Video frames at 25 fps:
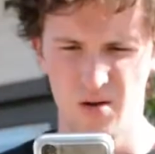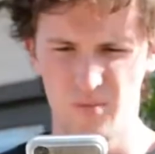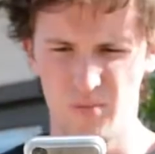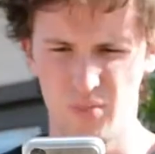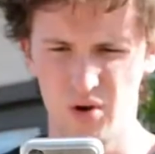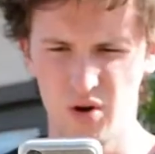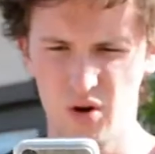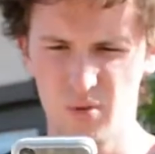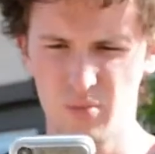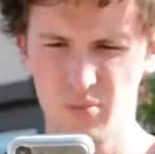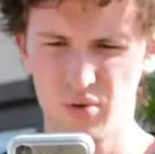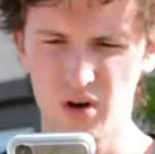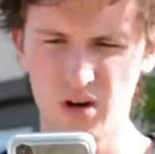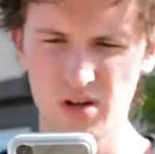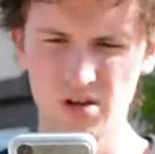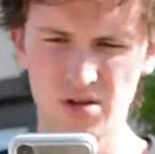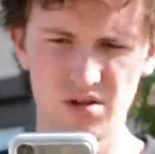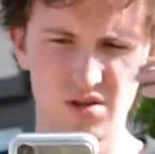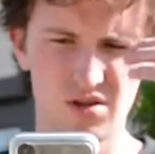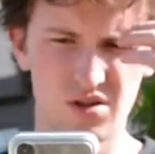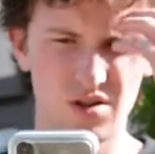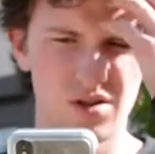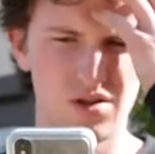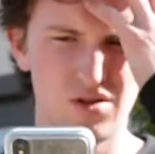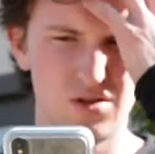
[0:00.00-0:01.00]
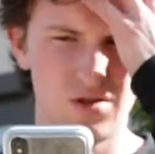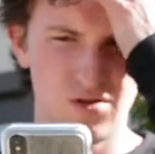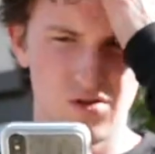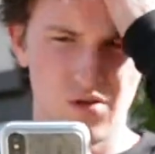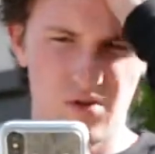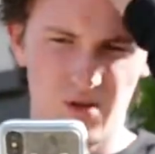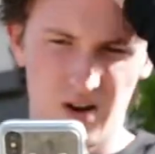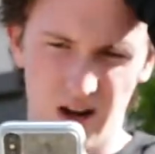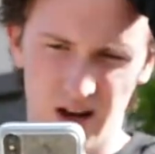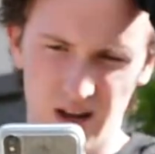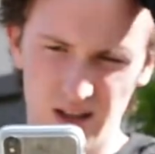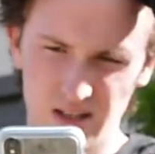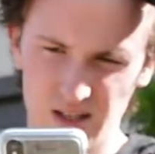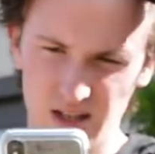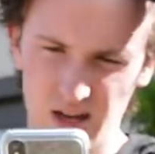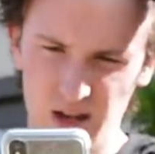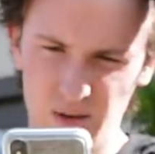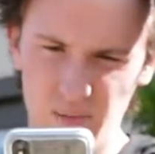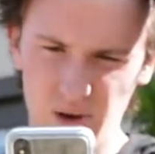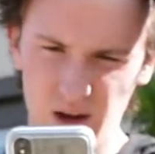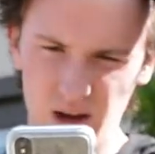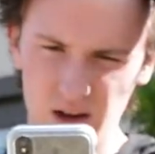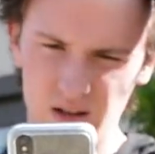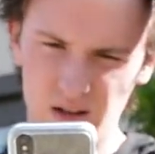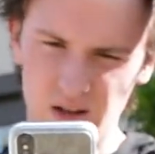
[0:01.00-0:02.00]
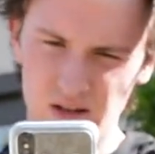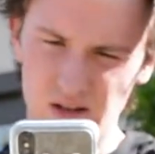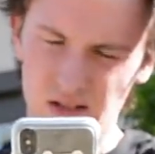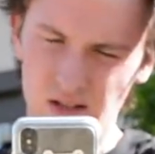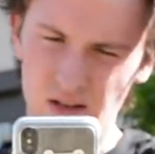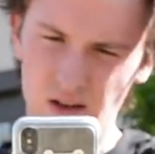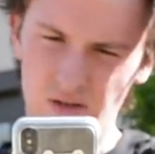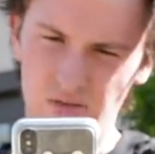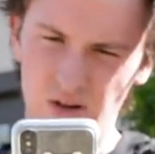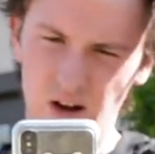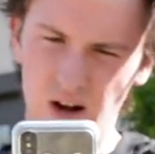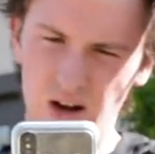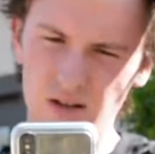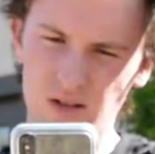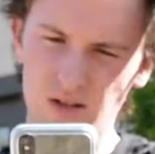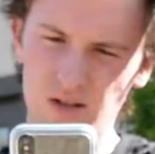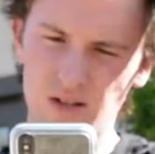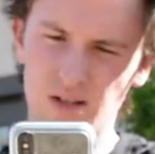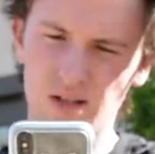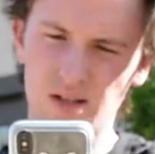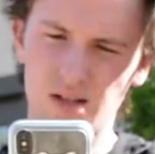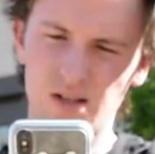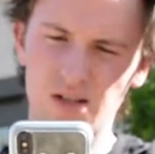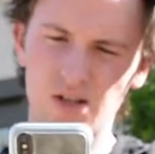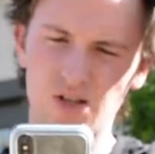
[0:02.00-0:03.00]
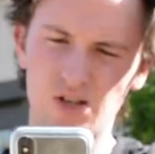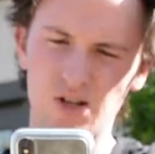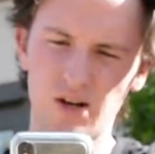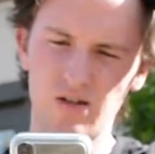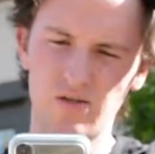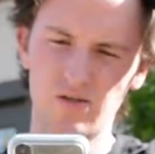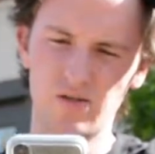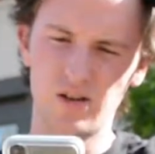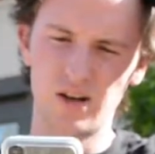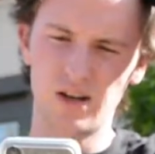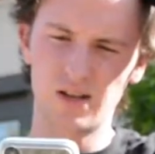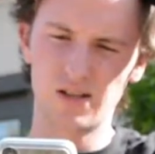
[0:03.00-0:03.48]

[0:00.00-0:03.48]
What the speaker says: Peer pressure, too, has an impact on self-consciousness in general,